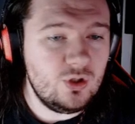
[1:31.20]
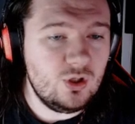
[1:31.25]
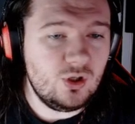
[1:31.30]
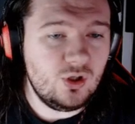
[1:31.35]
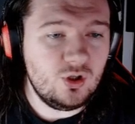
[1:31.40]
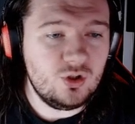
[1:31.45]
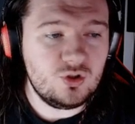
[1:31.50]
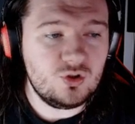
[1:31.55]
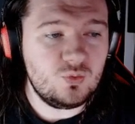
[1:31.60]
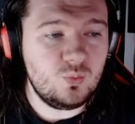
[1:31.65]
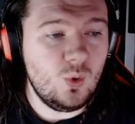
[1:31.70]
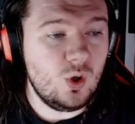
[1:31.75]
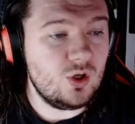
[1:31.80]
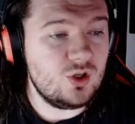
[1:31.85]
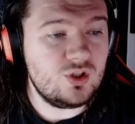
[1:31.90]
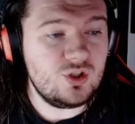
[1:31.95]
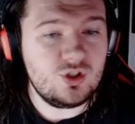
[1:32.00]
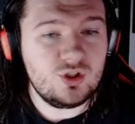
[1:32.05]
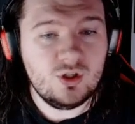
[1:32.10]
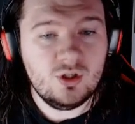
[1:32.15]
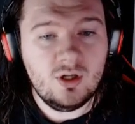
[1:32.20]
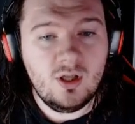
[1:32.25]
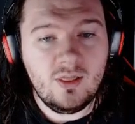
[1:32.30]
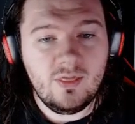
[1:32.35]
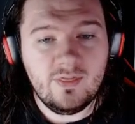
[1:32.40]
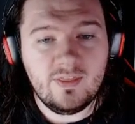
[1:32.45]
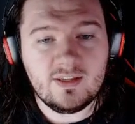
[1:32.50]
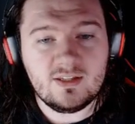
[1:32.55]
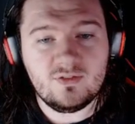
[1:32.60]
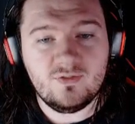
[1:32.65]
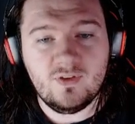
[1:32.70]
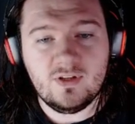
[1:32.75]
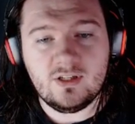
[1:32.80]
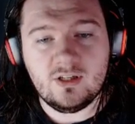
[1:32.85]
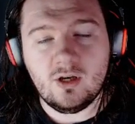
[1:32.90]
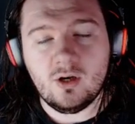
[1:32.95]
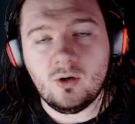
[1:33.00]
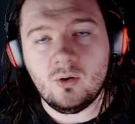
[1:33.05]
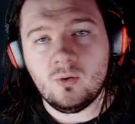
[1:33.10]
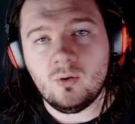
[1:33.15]
could just watch this
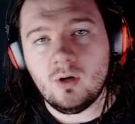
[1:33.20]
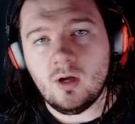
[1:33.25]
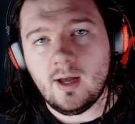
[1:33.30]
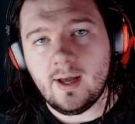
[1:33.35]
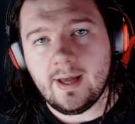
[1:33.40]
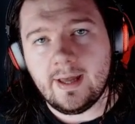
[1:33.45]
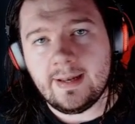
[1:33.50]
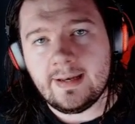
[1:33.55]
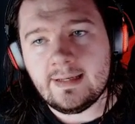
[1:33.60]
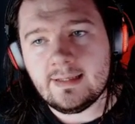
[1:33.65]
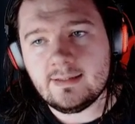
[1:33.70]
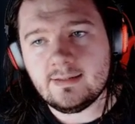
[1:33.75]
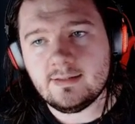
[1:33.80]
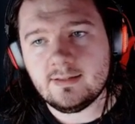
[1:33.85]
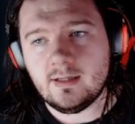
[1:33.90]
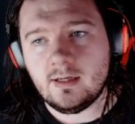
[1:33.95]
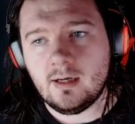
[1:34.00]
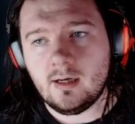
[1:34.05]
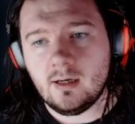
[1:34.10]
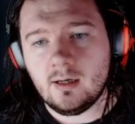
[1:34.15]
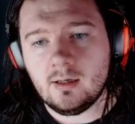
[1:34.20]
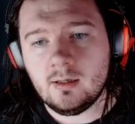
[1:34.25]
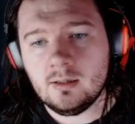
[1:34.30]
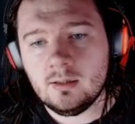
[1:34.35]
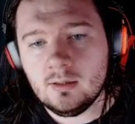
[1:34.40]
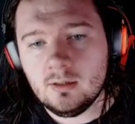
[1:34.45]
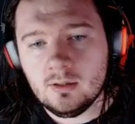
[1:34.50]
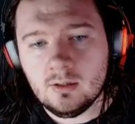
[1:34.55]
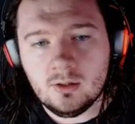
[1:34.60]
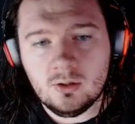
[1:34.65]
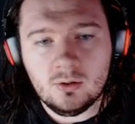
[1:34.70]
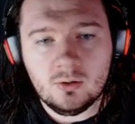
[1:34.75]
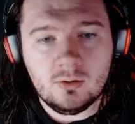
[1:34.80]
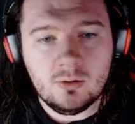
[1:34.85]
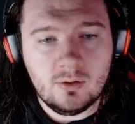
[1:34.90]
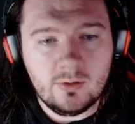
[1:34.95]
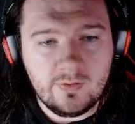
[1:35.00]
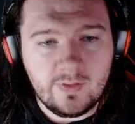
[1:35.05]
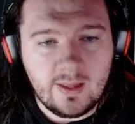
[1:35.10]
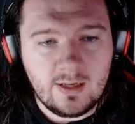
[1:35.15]
video and
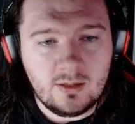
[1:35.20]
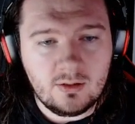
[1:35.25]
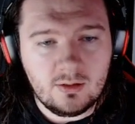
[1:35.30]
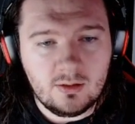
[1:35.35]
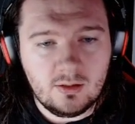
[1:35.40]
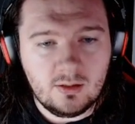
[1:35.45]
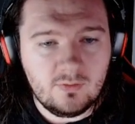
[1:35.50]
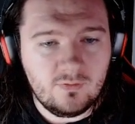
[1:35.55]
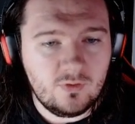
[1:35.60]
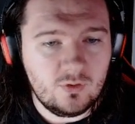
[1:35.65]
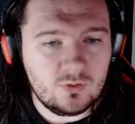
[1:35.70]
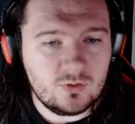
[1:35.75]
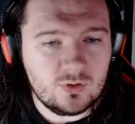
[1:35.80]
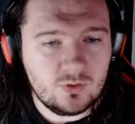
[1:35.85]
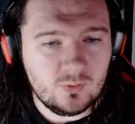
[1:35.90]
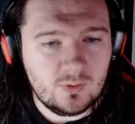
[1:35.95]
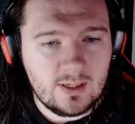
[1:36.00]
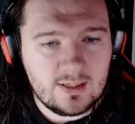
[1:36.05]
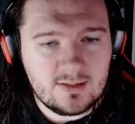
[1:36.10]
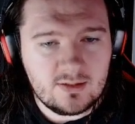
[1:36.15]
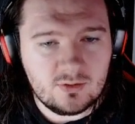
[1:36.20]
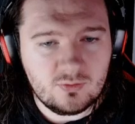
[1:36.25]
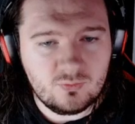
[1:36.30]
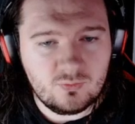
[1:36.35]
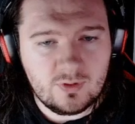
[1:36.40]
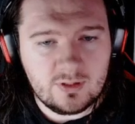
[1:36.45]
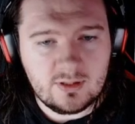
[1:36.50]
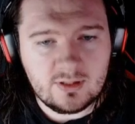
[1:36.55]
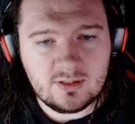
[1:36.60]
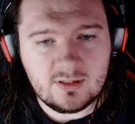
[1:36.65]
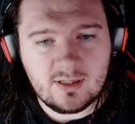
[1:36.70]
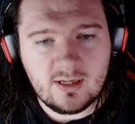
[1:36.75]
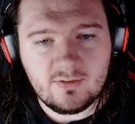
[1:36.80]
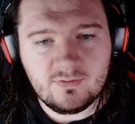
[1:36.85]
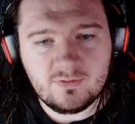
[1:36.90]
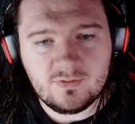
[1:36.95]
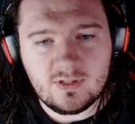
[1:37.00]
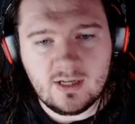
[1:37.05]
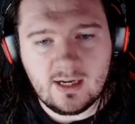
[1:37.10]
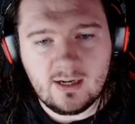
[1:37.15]
then if you're too lazy to read the
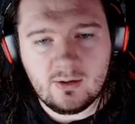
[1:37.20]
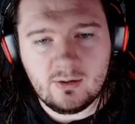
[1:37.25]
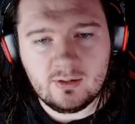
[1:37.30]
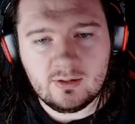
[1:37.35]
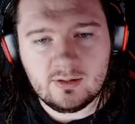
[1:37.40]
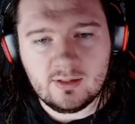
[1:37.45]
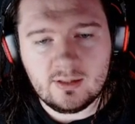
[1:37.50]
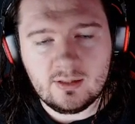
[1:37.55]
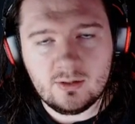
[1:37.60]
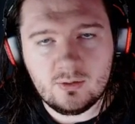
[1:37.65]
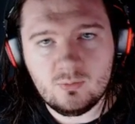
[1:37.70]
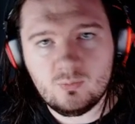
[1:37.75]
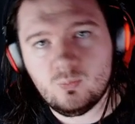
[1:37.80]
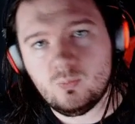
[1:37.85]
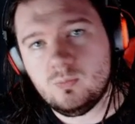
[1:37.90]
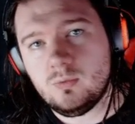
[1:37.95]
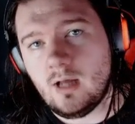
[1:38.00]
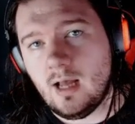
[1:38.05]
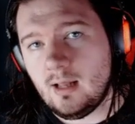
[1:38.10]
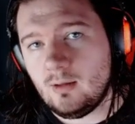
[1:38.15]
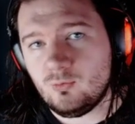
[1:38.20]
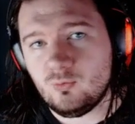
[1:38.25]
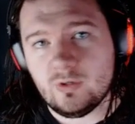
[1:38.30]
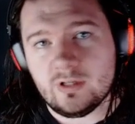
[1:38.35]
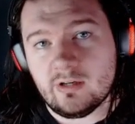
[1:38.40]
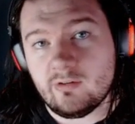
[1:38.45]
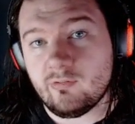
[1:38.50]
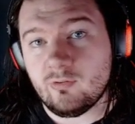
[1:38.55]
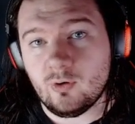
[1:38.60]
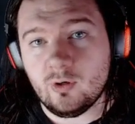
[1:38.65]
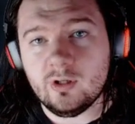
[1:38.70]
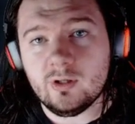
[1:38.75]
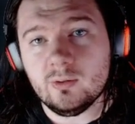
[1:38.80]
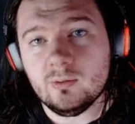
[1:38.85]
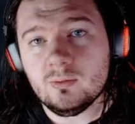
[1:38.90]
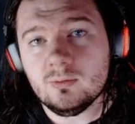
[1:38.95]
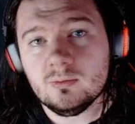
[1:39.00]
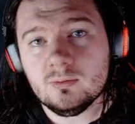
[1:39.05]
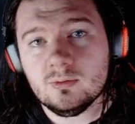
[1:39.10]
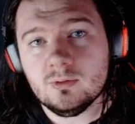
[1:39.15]
dev diary, then I'll read it for you.